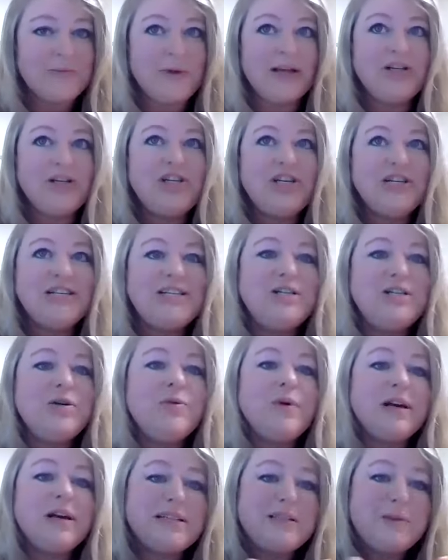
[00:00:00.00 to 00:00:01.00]
but just to
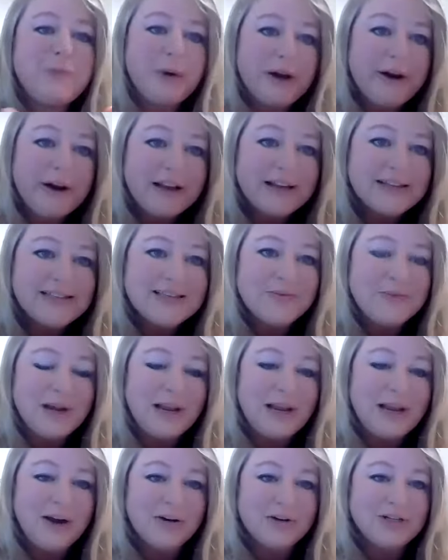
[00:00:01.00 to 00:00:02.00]
experience a
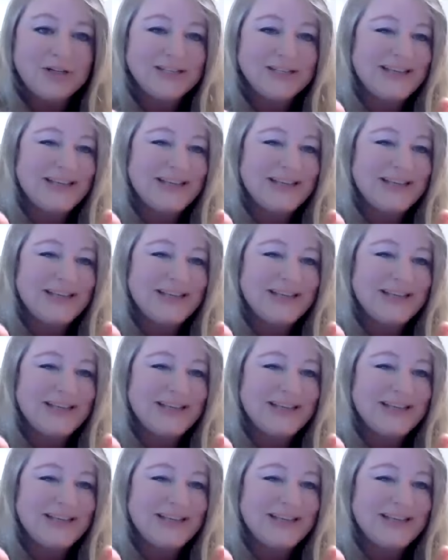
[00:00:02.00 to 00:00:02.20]
mini coaching